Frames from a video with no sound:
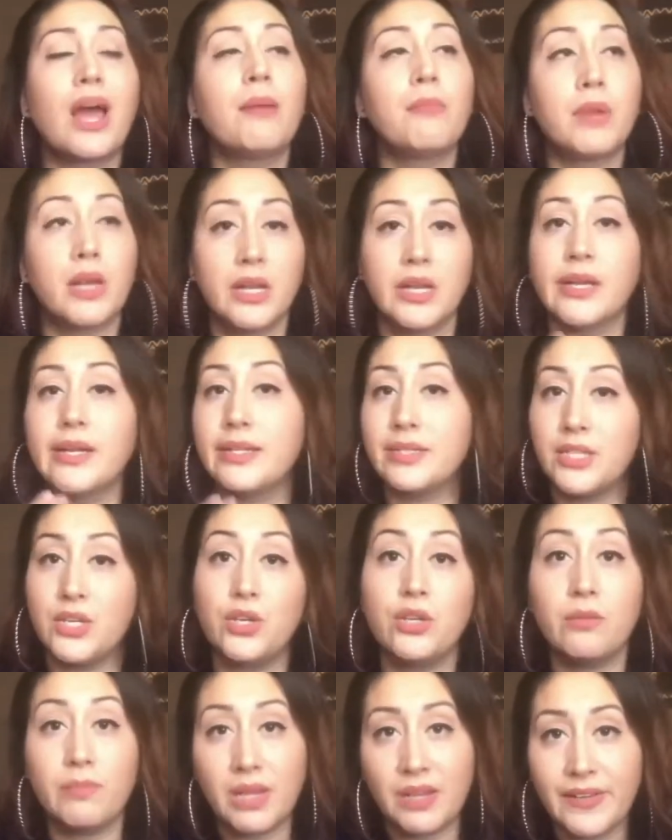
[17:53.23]
I'm gonna
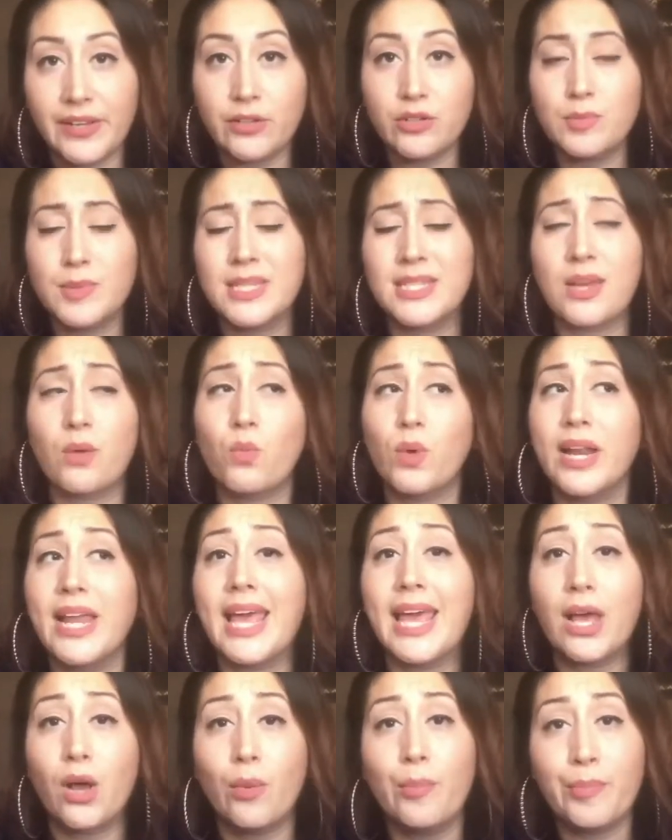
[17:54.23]
continue to make videos because I wanna
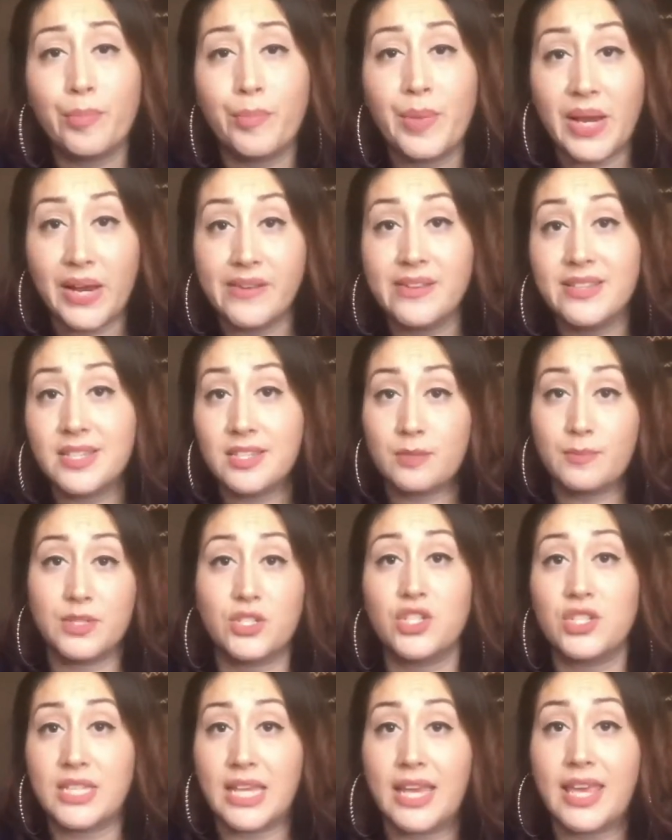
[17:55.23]
help parents as
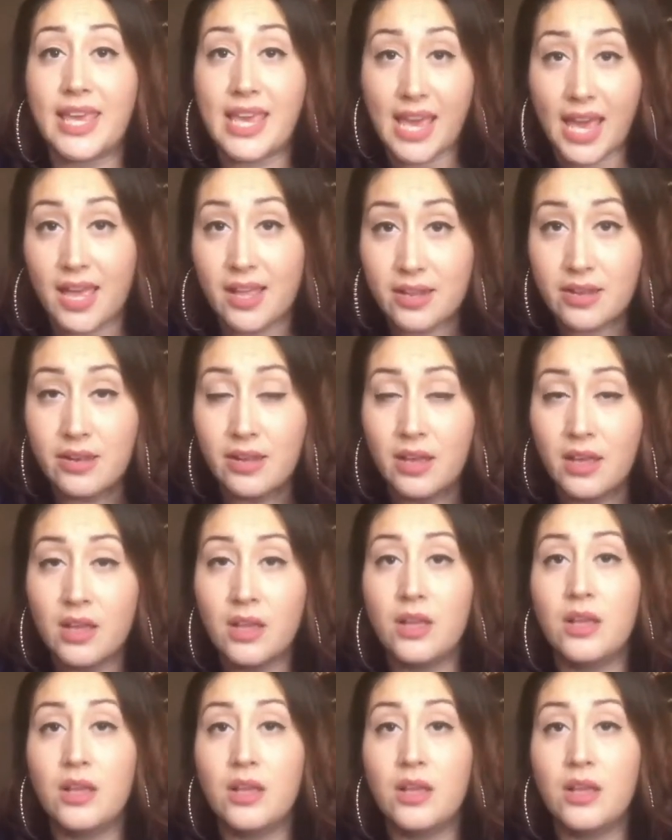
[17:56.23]
much as I can